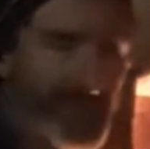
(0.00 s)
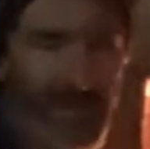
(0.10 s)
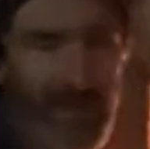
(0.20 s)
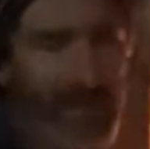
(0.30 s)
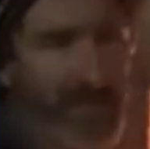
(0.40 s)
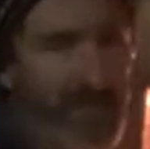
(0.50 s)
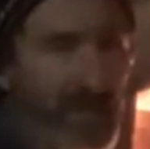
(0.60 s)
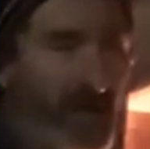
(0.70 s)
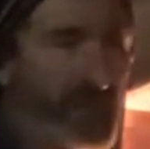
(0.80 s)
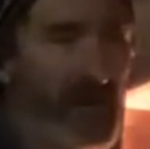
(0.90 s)
I got this
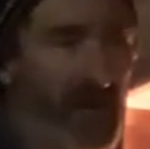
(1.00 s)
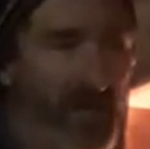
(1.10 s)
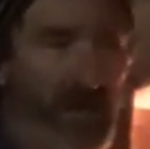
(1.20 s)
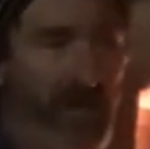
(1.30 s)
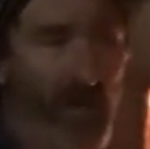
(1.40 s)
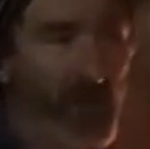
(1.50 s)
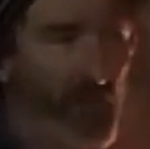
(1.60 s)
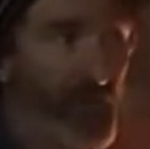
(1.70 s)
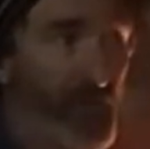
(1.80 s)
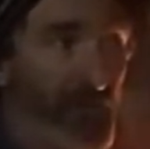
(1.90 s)
off
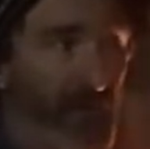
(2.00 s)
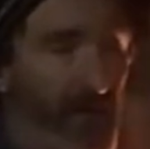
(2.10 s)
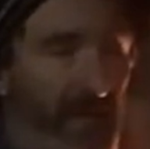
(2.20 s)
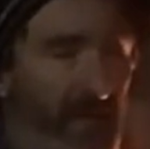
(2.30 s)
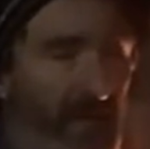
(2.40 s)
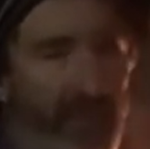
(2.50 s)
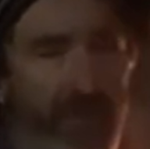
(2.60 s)
for free like